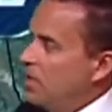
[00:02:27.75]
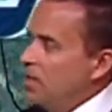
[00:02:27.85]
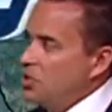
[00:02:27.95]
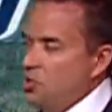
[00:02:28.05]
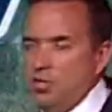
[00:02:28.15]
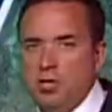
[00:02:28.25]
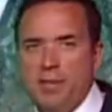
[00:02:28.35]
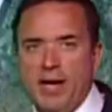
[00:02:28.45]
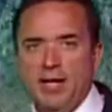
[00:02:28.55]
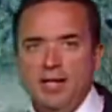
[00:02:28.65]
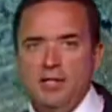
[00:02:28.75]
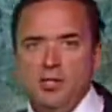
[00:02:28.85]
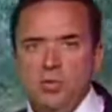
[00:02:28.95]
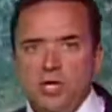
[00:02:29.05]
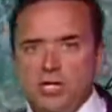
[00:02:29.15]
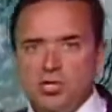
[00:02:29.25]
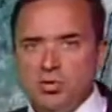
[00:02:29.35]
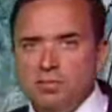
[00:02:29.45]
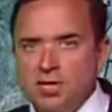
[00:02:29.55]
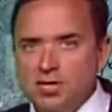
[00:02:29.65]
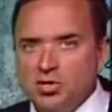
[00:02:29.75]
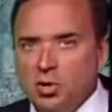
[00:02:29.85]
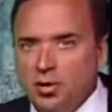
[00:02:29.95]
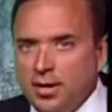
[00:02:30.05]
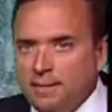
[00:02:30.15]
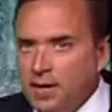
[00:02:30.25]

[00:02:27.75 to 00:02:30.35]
stretching back into eastern Minnesota.